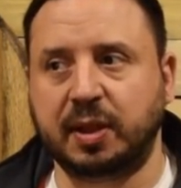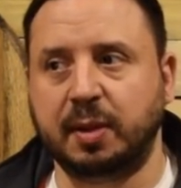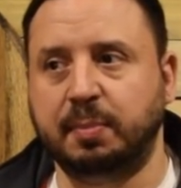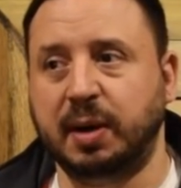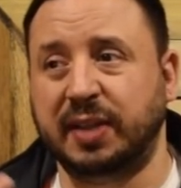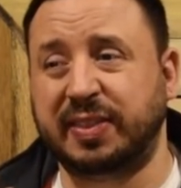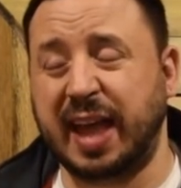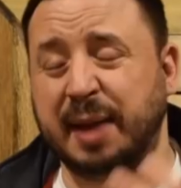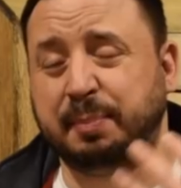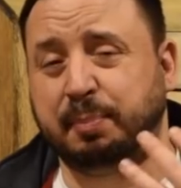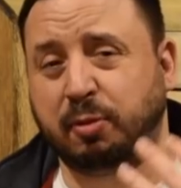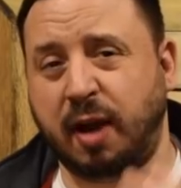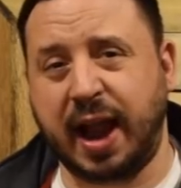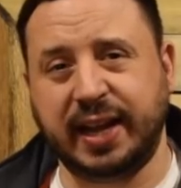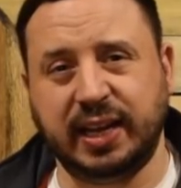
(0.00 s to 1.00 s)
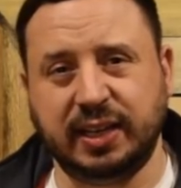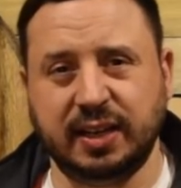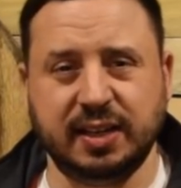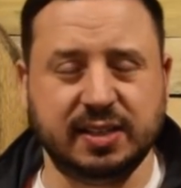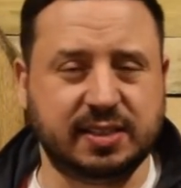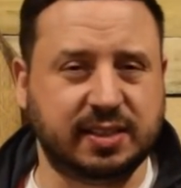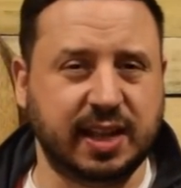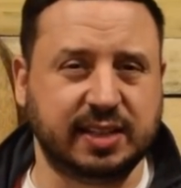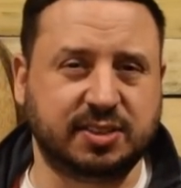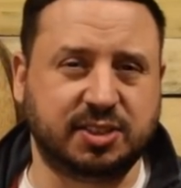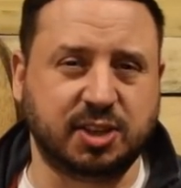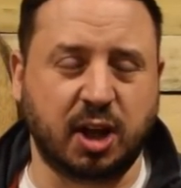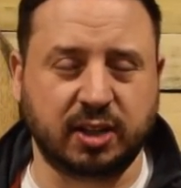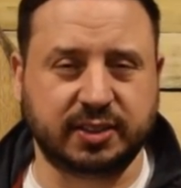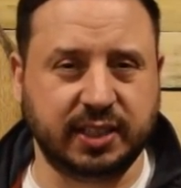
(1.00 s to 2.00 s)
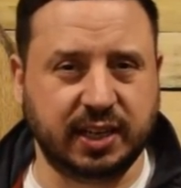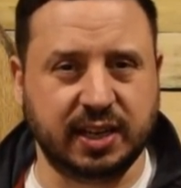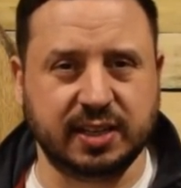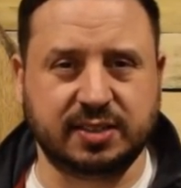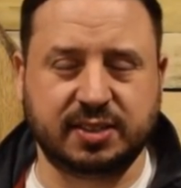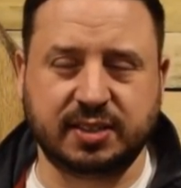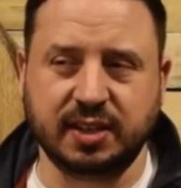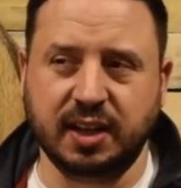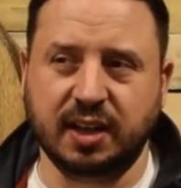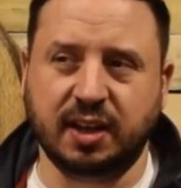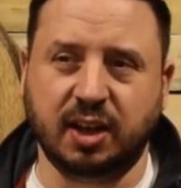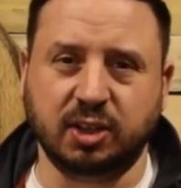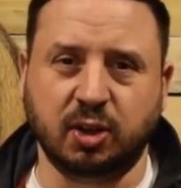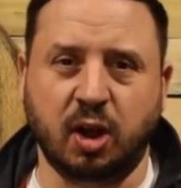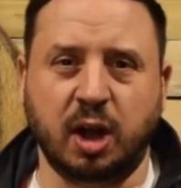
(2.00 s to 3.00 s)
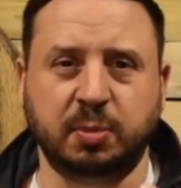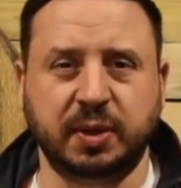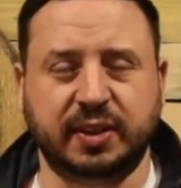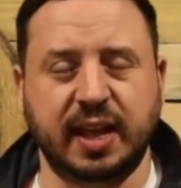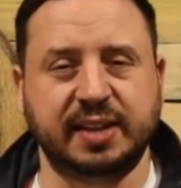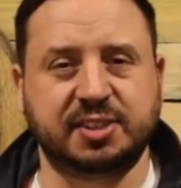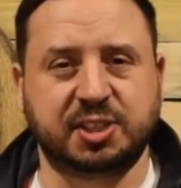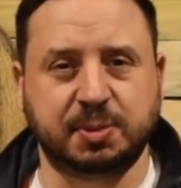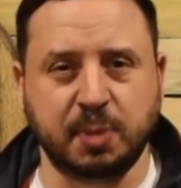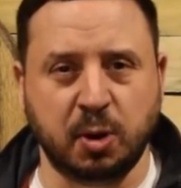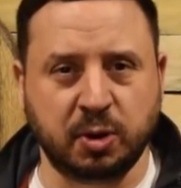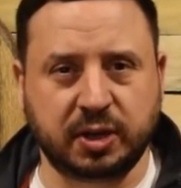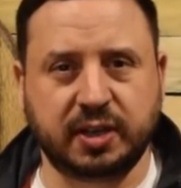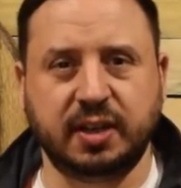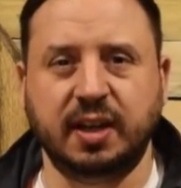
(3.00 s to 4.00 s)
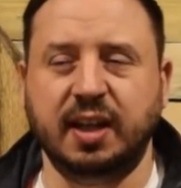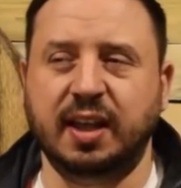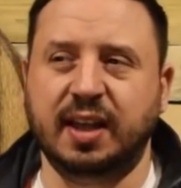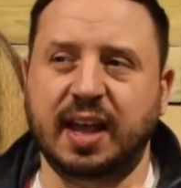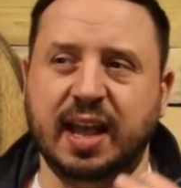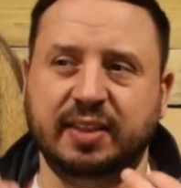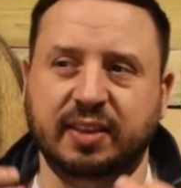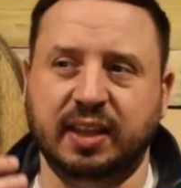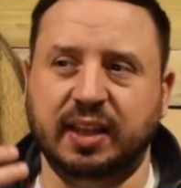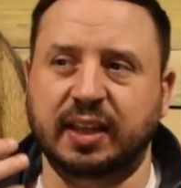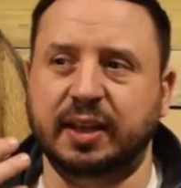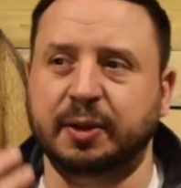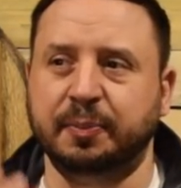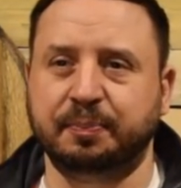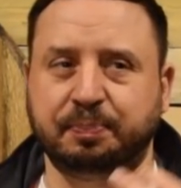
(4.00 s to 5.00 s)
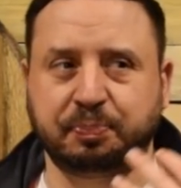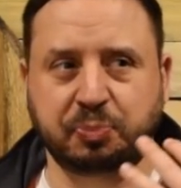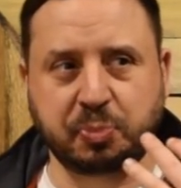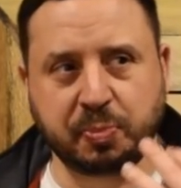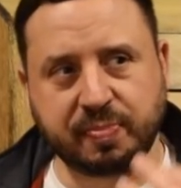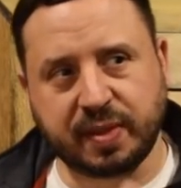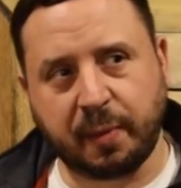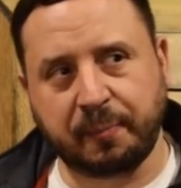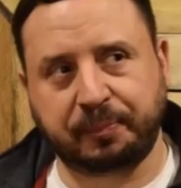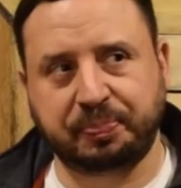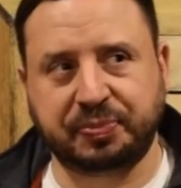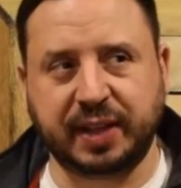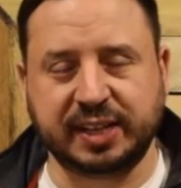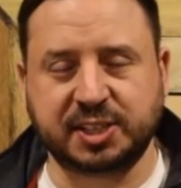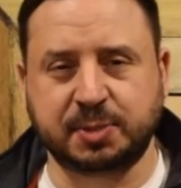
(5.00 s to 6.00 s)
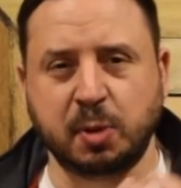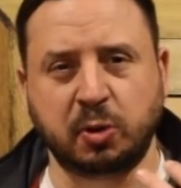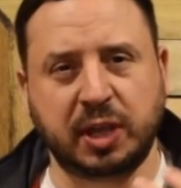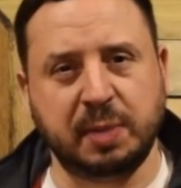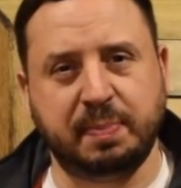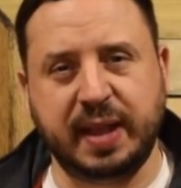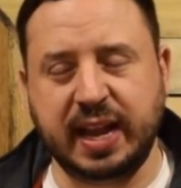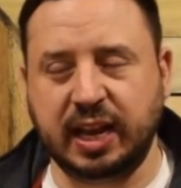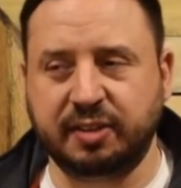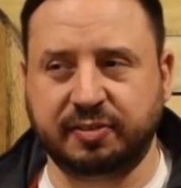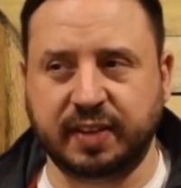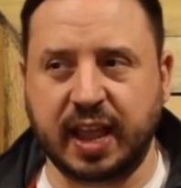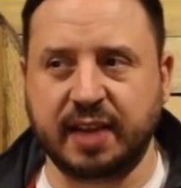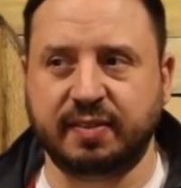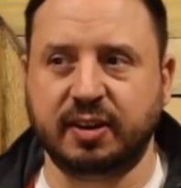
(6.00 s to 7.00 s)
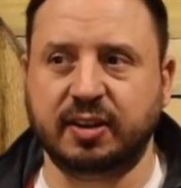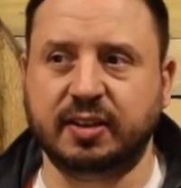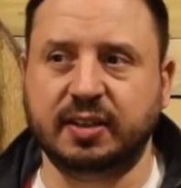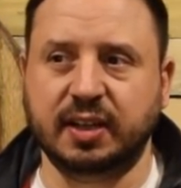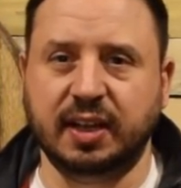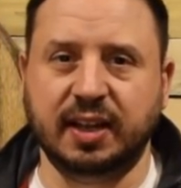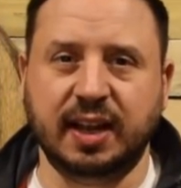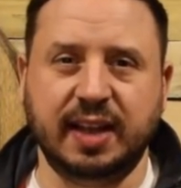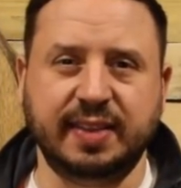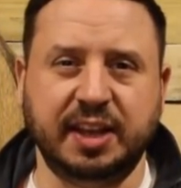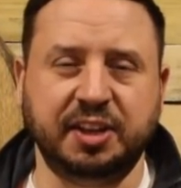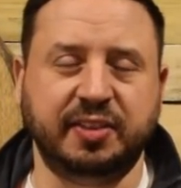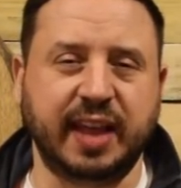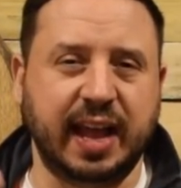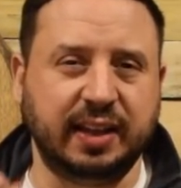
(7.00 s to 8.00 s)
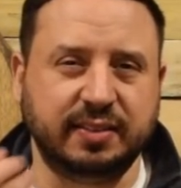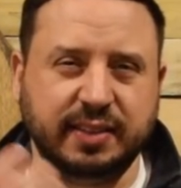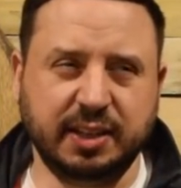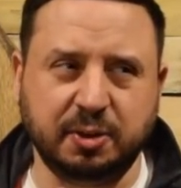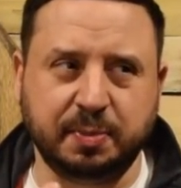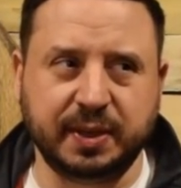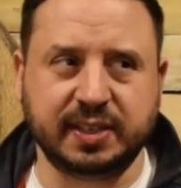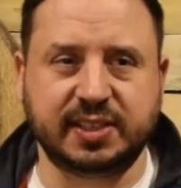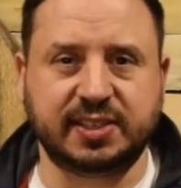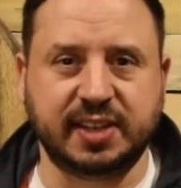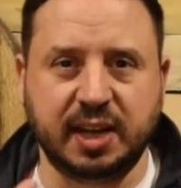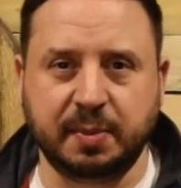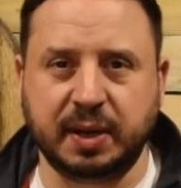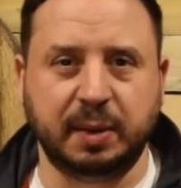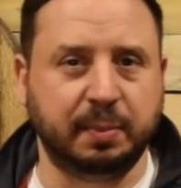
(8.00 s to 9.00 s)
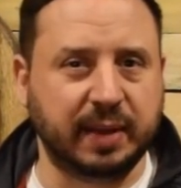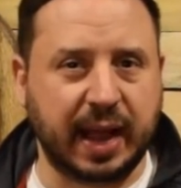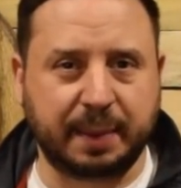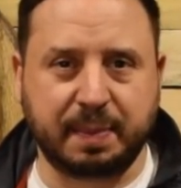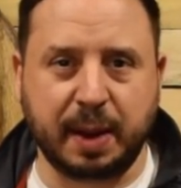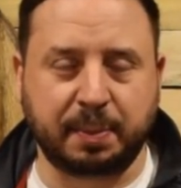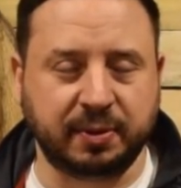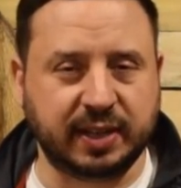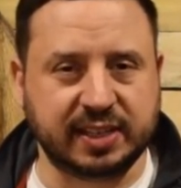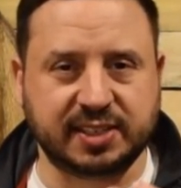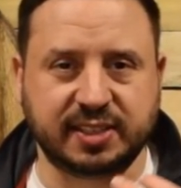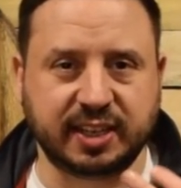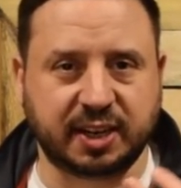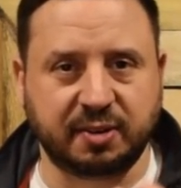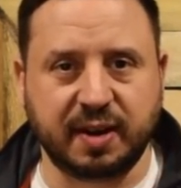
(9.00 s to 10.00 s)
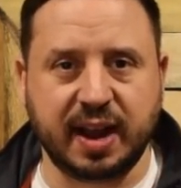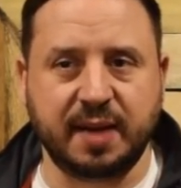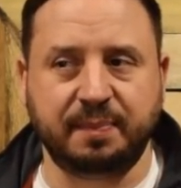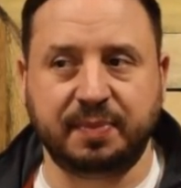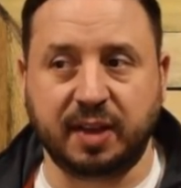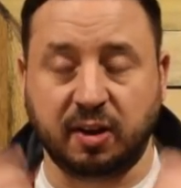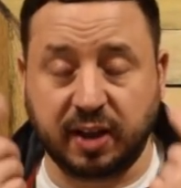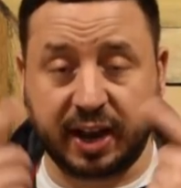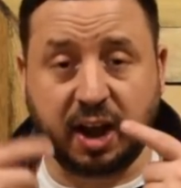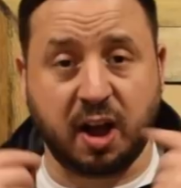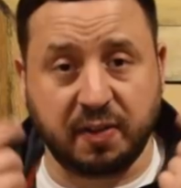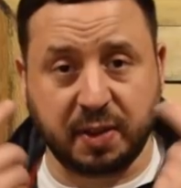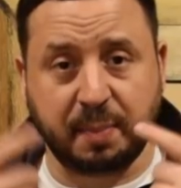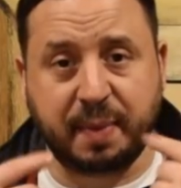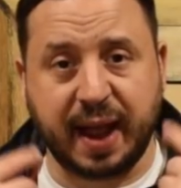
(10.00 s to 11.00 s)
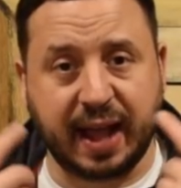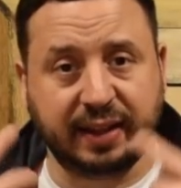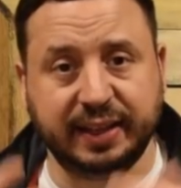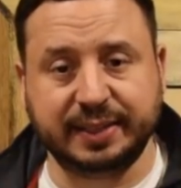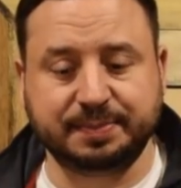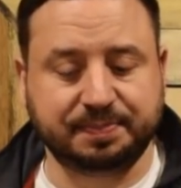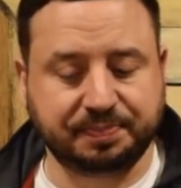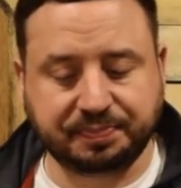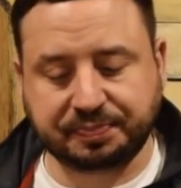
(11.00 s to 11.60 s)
but that brininess, that saltiness, along with that smoke and that smoky peaty flavor, and then you that little bit of cinnamon and black pepper that stick around right on the palate.